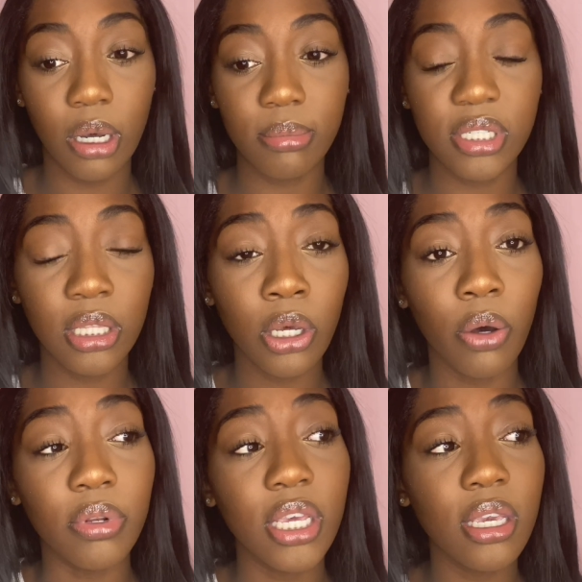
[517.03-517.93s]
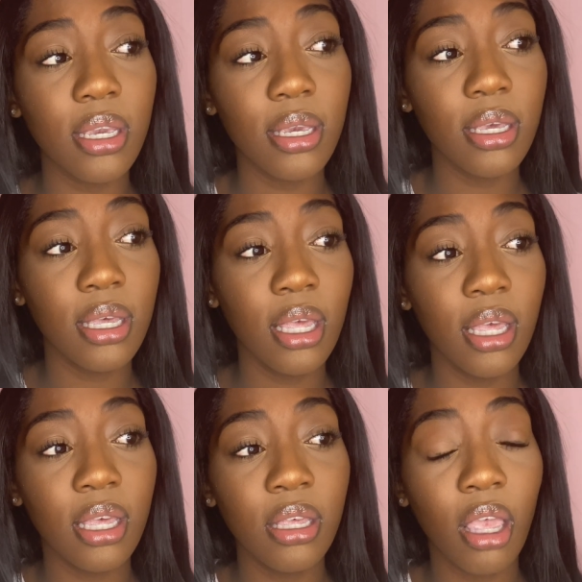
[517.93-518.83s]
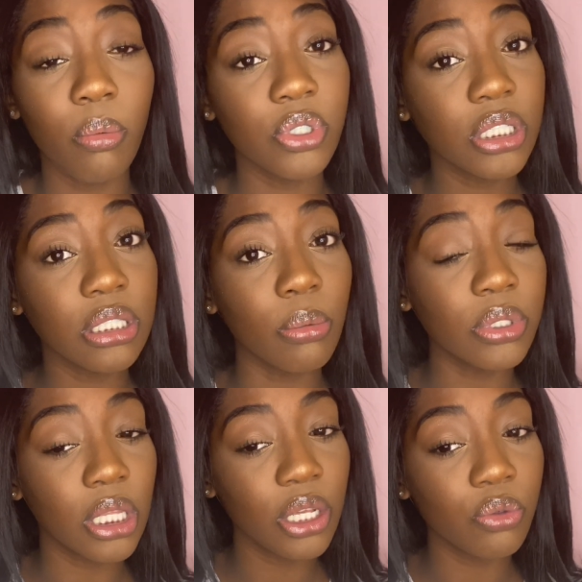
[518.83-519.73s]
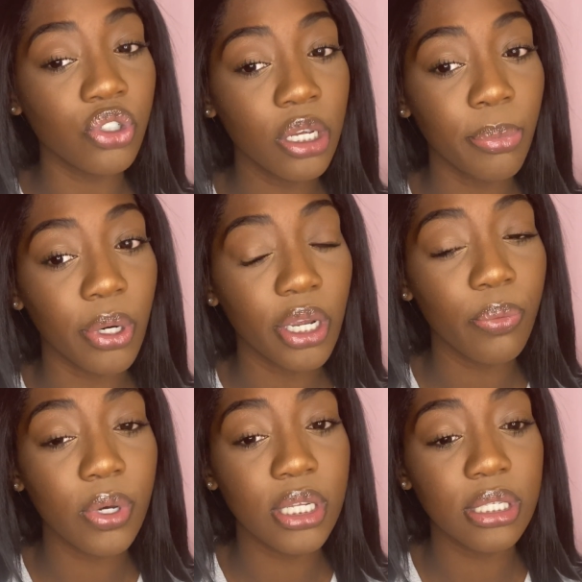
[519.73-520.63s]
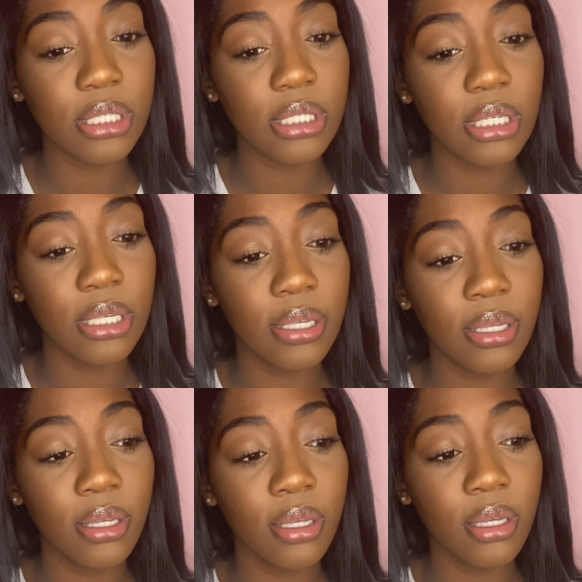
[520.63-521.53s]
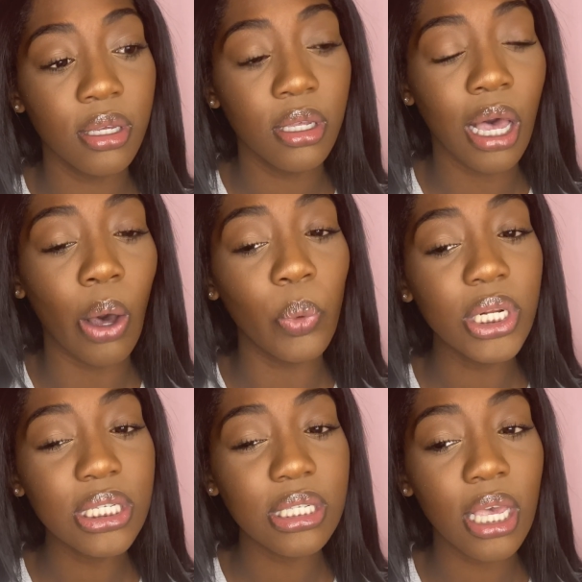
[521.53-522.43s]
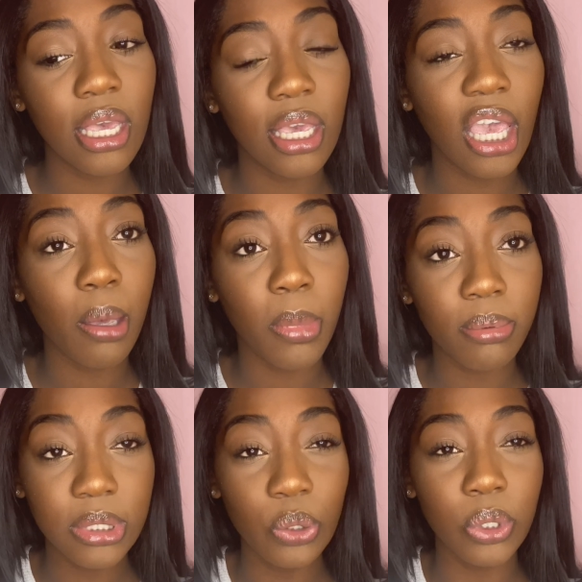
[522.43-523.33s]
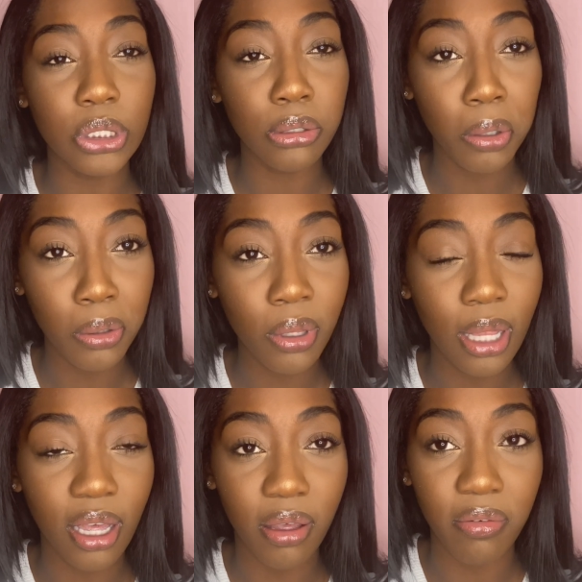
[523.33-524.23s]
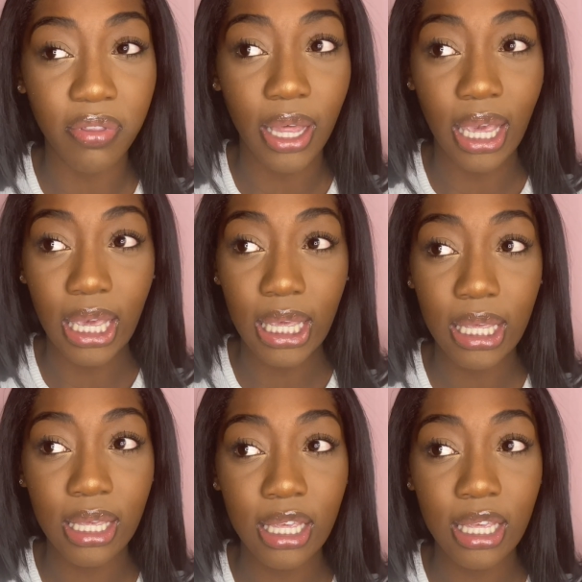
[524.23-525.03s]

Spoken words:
silicone, it was a little cheaper. It was, I want to say it came up to a total of like